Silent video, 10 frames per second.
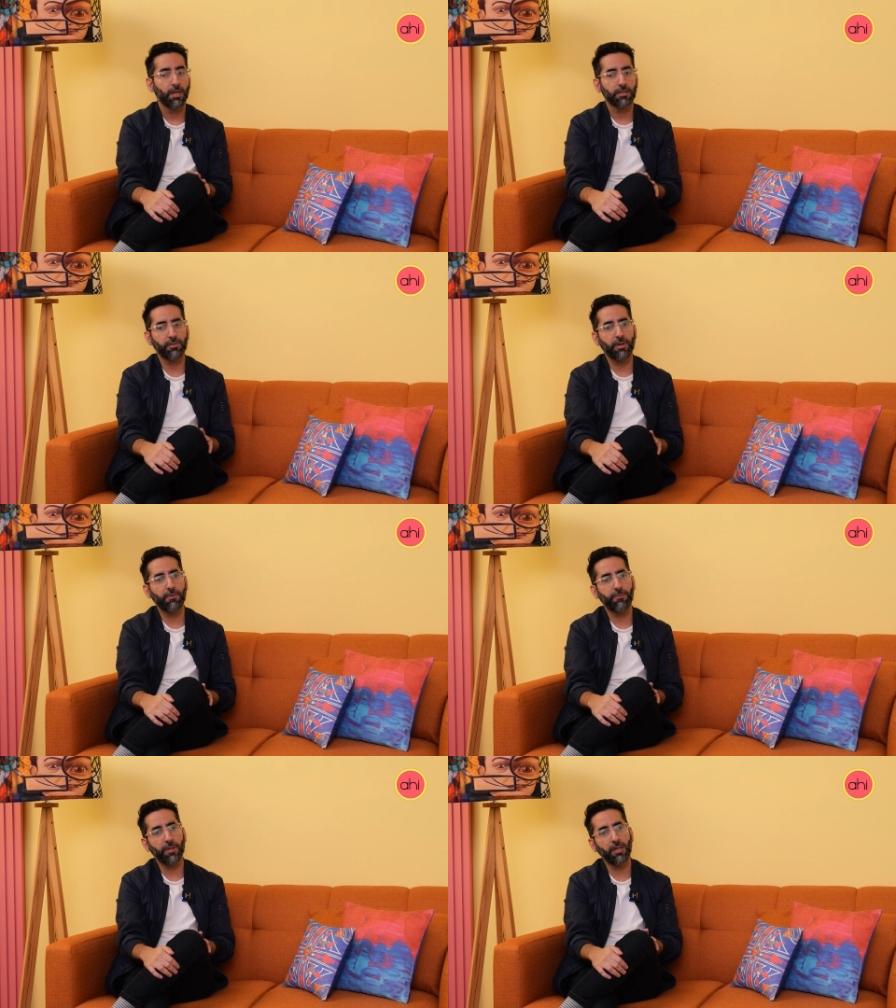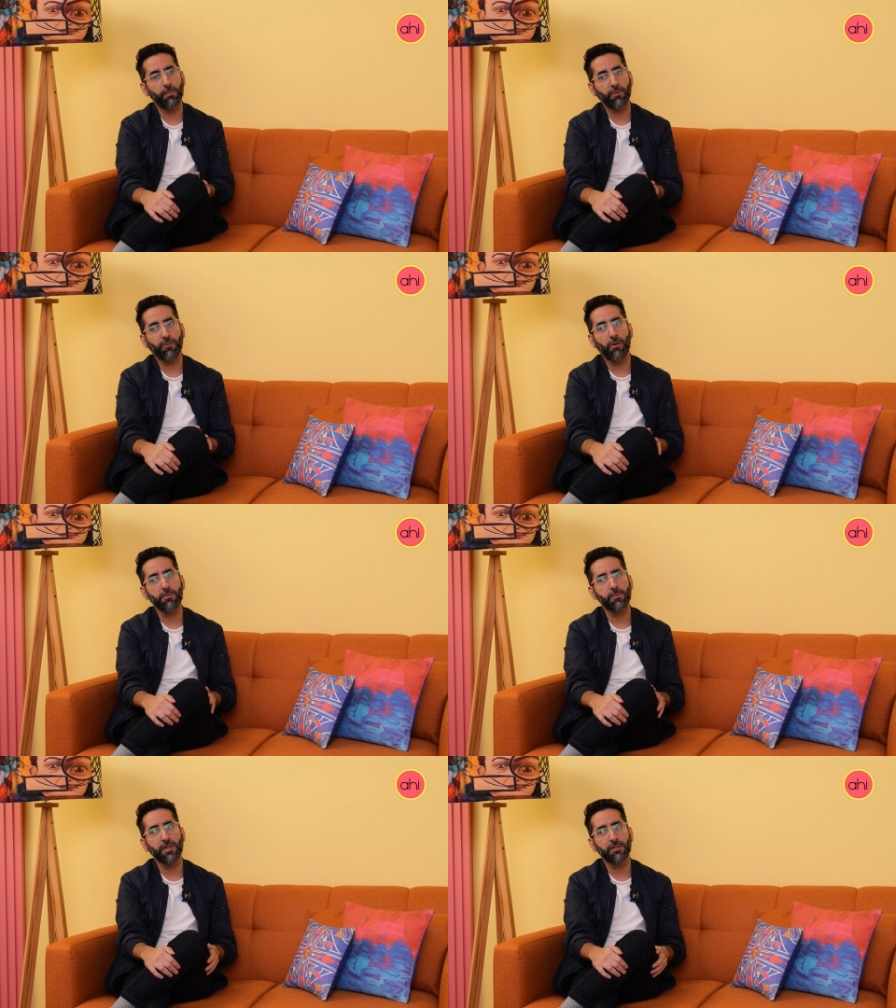So I really feel
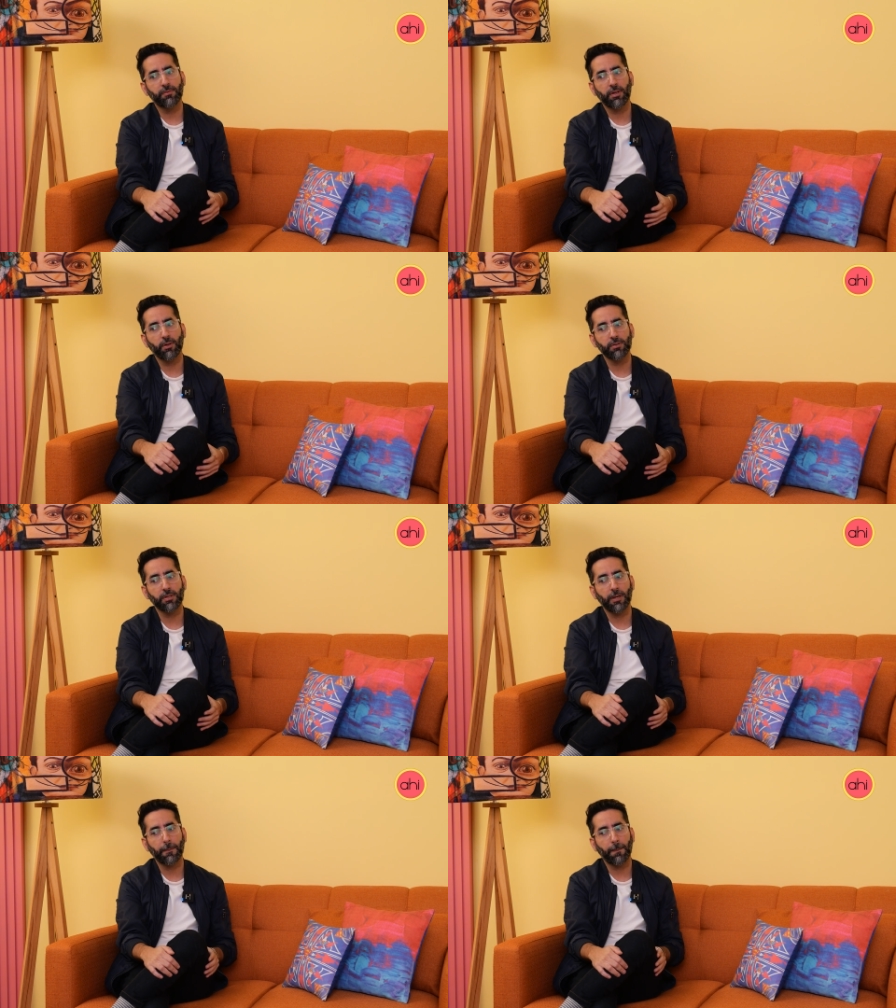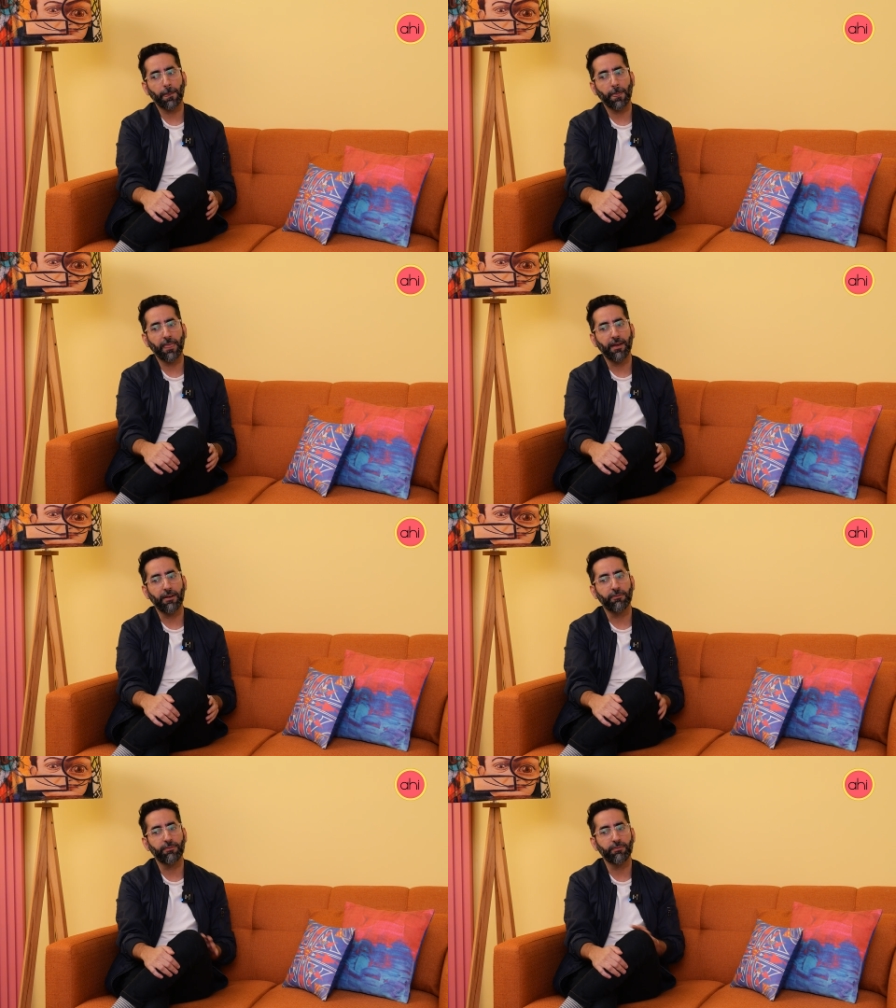performance-based videos
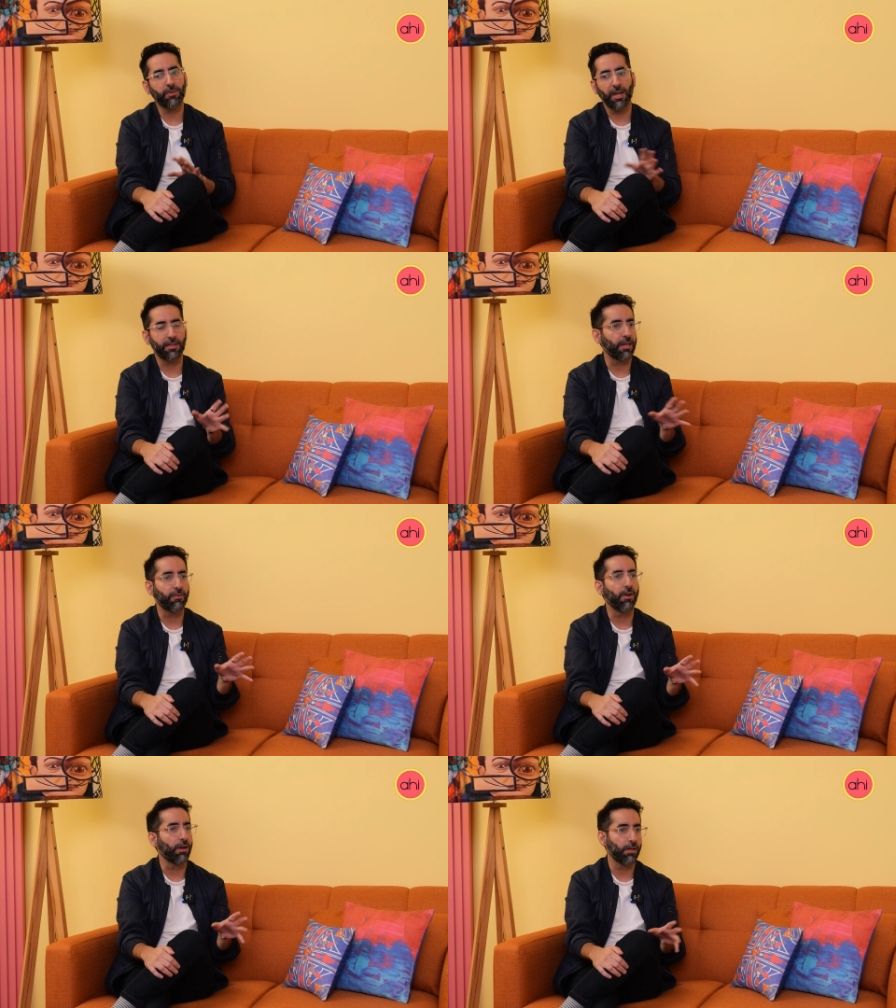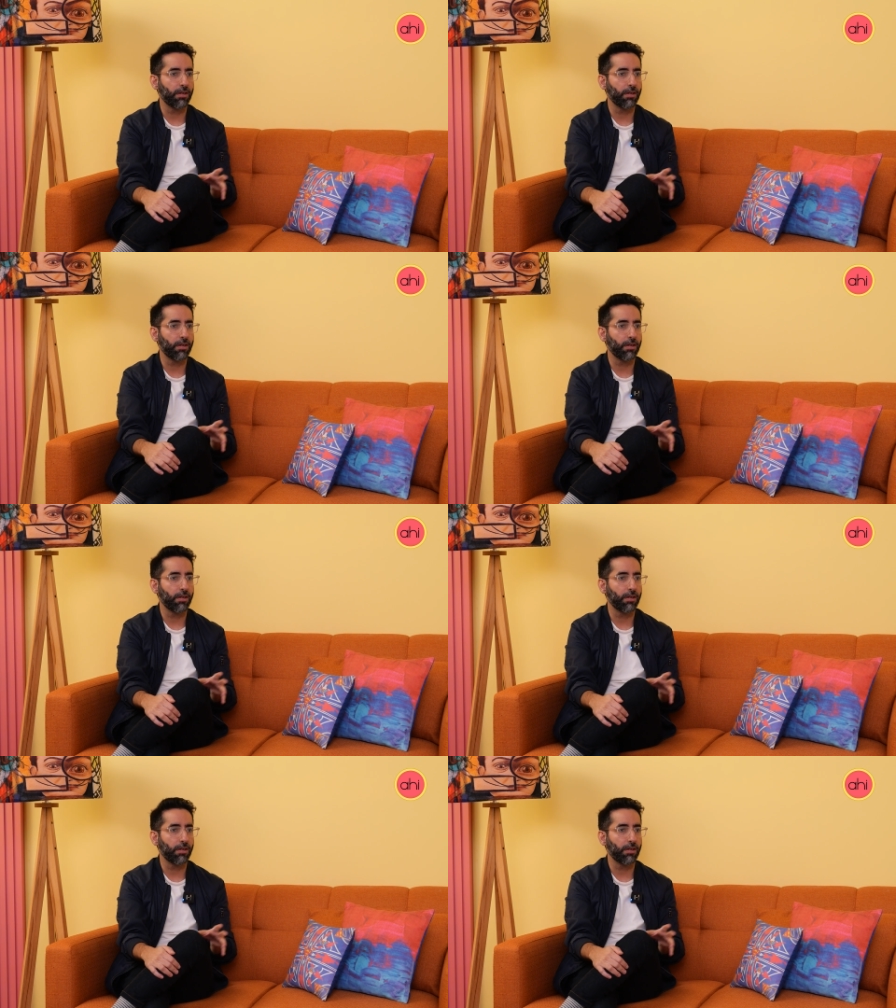have had their run.